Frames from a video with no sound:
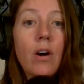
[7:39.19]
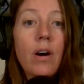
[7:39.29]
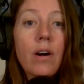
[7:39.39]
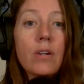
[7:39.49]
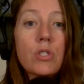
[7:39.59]

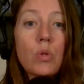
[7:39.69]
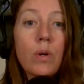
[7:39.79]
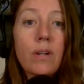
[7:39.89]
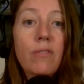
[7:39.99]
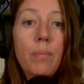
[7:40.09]
are sort
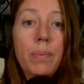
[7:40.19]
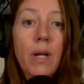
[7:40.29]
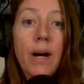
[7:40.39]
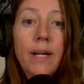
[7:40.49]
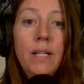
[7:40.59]
of
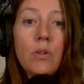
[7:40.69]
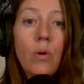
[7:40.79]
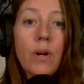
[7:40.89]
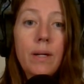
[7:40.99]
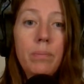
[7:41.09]
blind
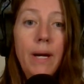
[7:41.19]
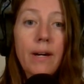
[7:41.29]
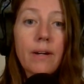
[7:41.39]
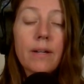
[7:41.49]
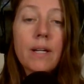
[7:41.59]
or
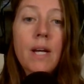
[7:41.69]
impaired.